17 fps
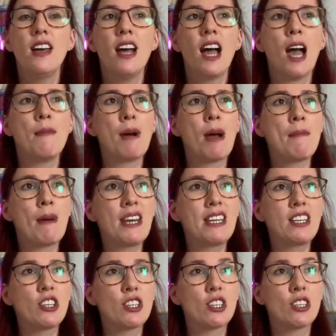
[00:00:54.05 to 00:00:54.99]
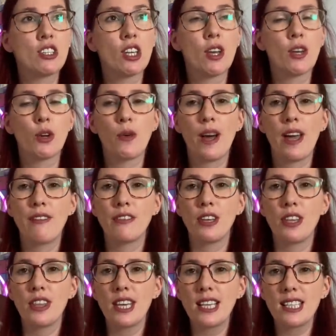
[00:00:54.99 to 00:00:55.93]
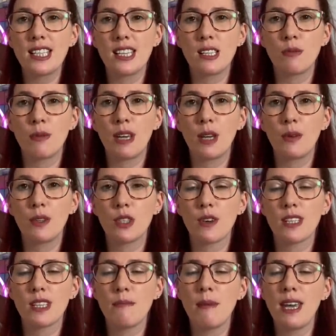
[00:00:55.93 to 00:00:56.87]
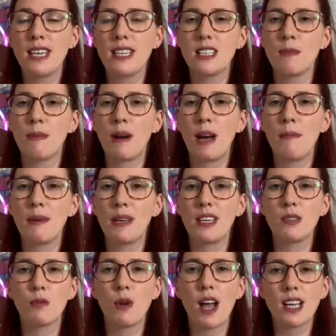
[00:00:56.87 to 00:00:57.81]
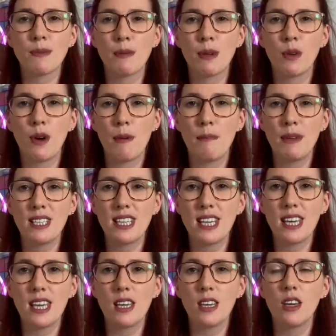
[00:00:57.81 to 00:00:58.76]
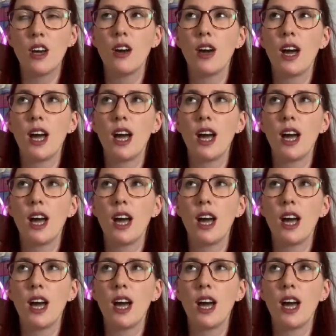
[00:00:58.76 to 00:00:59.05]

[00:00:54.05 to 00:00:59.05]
I managed to sew quite a few things this week, which I was amazed about because work's been quite busy.